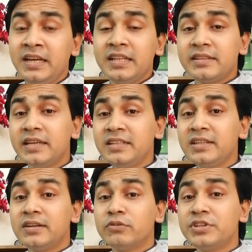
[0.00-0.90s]
then
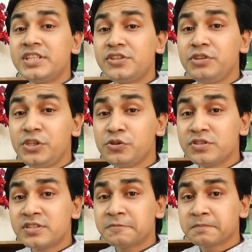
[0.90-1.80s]
we need to
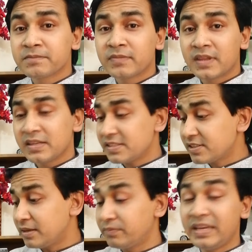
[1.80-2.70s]
use
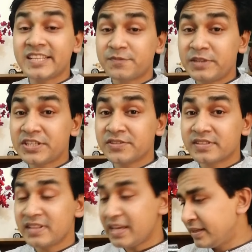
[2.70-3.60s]
some expressions
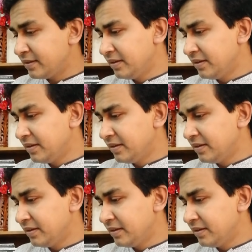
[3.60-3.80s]
like